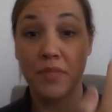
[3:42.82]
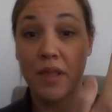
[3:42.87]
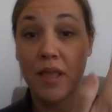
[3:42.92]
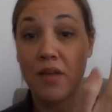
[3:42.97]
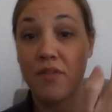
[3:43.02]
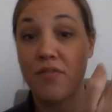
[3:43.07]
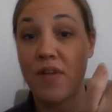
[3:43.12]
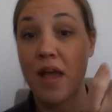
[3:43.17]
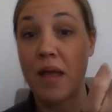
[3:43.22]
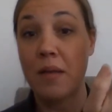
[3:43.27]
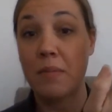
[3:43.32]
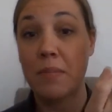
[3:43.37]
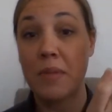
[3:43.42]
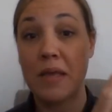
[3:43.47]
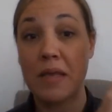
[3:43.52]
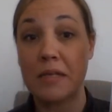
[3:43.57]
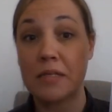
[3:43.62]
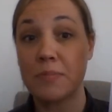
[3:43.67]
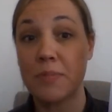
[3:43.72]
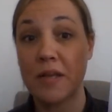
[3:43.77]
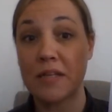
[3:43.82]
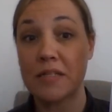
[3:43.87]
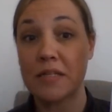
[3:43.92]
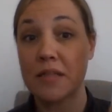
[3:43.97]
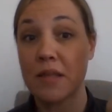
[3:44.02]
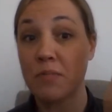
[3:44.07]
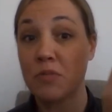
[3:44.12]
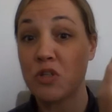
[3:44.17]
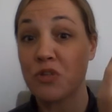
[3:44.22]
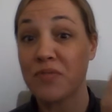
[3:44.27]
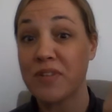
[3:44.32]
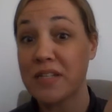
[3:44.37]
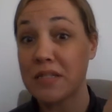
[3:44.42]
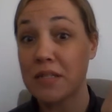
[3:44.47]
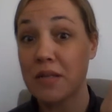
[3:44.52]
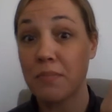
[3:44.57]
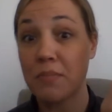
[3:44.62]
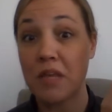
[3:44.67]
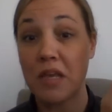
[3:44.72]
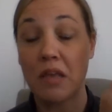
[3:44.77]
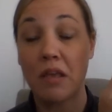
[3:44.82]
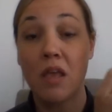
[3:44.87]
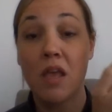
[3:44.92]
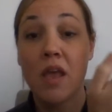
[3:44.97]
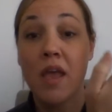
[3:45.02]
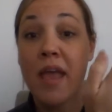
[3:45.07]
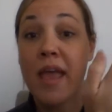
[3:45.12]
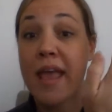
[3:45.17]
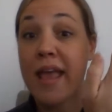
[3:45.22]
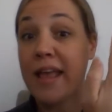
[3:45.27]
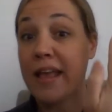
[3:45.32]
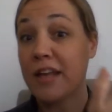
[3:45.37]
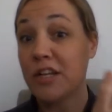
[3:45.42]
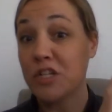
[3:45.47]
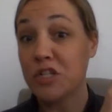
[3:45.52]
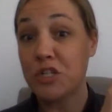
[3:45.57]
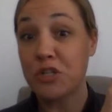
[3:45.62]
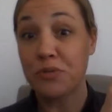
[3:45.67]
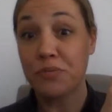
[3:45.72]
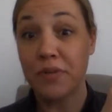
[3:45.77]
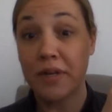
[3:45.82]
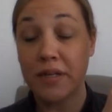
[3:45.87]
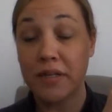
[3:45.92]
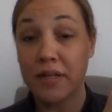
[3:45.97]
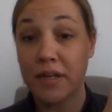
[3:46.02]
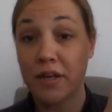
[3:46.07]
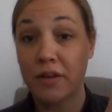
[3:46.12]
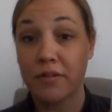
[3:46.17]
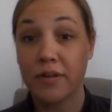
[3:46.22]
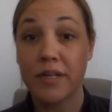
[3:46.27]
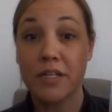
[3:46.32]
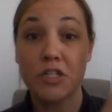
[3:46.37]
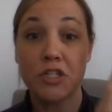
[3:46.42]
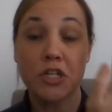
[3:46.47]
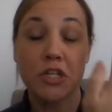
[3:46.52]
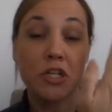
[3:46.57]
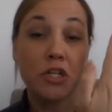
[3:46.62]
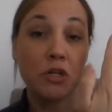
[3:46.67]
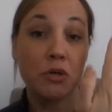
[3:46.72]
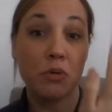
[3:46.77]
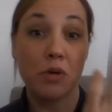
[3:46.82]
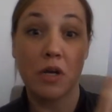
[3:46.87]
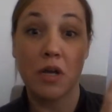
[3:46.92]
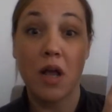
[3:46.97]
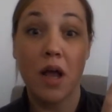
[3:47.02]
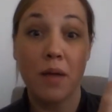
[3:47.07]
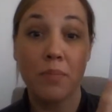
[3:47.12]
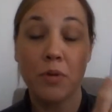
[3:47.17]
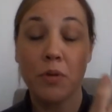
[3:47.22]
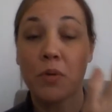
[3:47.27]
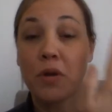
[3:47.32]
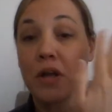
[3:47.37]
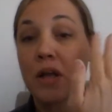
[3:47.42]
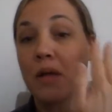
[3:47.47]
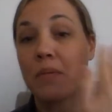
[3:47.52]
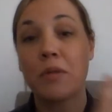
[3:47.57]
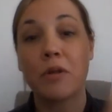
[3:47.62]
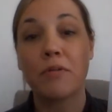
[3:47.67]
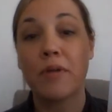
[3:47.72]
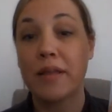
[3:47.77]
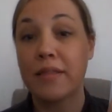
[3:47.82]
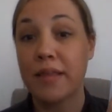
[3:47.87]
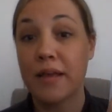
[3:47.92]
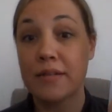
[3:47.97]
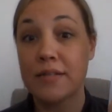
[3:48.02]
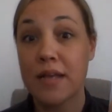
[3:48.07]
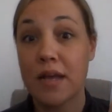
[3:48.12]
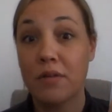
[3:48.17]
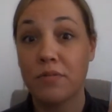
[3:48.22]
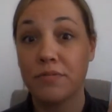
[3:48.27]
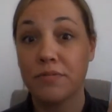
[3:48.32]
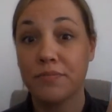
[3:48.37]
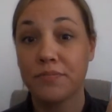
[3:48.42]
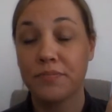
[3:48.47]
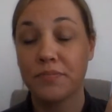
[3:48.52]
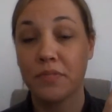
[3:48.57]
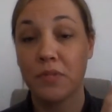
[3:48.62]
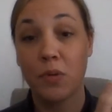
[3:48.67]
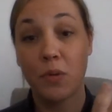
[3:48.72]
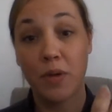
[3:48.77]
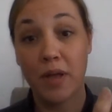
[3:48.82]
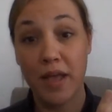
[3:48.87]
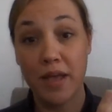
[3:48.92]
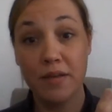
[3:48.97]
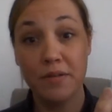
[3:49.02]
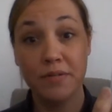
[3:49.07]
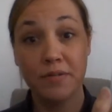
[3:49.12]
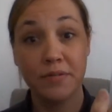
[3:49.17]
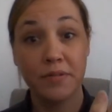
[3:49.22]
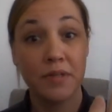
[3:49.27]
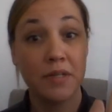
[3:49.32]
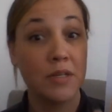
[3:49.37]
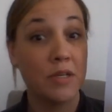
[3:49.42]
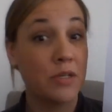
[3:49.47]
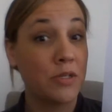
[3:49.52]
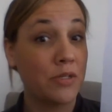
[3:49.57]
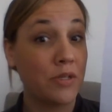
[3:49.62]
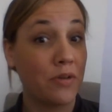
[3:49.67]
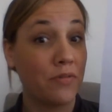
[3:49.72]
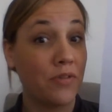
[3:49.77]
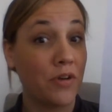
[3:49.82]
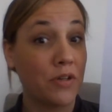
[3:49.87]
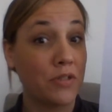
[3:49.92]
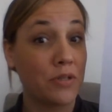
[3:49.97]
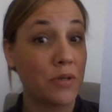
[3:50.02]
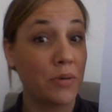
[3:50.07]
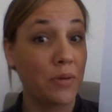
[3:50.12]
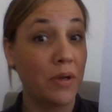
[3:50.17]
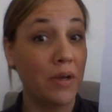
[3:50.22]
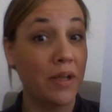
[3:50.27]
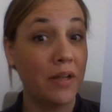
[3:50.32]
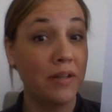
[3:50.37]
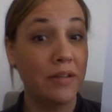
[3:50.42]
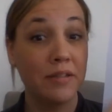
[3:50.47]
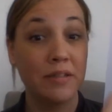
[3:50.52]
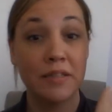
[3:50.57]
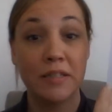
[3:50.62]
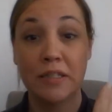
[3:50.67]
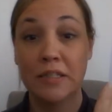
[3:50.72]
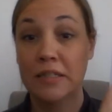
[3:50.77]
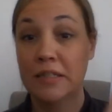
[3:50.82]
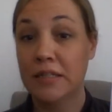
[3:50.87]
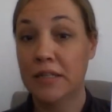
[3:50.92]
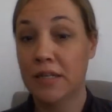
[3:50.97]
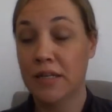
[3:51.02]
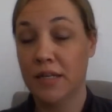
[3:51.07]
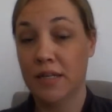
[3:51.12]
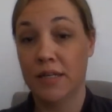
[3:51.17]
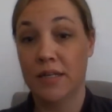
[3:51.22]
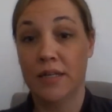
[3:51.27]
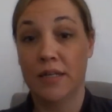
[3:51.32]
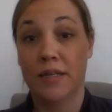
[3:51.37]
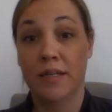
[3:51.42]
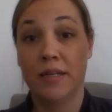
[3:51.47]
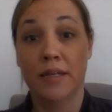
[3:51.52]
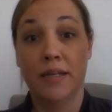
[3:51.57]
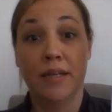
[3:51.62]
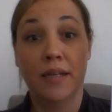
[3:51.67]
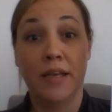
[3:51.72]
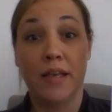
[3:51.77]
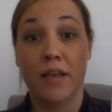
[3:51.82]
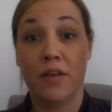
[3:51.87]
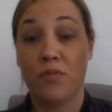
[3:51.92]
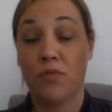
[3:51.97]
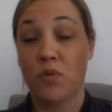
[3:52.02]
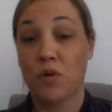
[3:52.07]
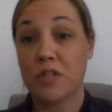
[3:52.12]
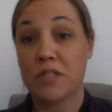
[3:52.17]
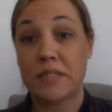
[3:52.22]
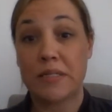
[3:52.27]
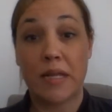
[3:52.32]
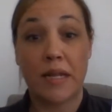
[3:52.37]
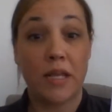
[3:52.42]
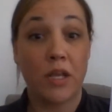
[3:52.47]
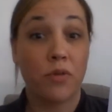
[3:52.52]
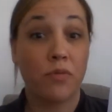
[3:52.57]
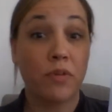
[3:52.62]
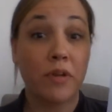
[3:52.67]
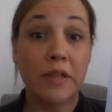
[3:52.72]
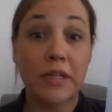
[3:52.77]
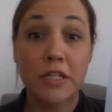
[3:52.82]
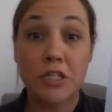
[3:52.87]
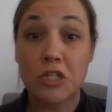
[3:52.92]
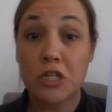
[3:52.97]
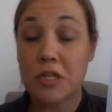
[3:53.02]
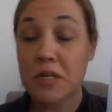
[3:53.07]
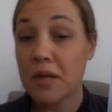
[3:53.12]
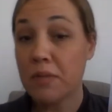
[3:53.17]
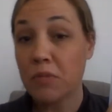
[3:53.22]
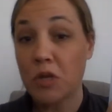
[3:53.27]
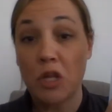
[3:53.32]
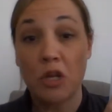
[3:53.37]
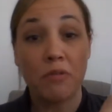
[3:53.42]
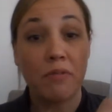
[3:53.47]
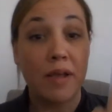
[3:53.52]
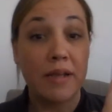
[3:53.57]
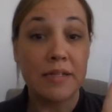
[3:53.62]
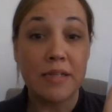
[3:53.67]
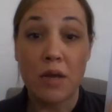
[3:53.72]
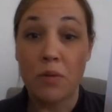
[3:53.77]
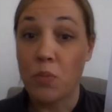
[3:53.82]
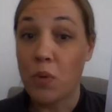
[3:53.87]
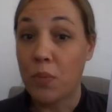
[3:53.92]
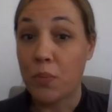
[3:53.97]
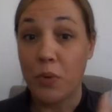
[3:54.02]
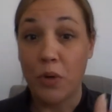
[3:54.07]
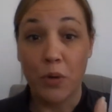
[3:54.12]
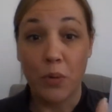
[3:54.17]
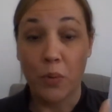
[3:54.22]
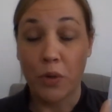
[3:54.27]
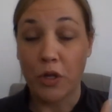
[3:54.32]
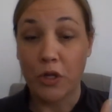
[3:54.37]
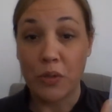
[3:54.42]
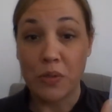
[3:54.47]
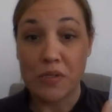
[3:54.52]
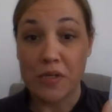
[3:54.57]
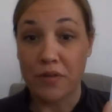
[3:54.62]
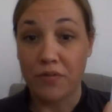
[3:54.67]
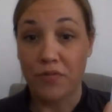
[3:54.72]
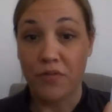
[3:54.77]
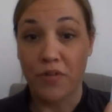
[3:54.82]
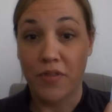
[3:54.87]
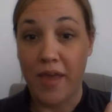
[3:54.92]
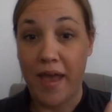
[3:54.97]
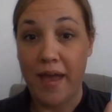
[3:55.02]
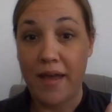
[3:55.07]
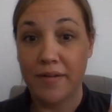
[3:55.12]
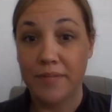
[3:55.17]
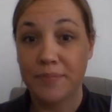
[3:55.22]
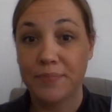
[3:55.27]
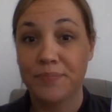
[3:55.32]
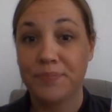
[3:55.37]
If I'm expecting them to read something and do written narration or copy work, I'm going to write that down. Okay? So far, so good. If we're studying religion, I'm going to write down what book we're using for that.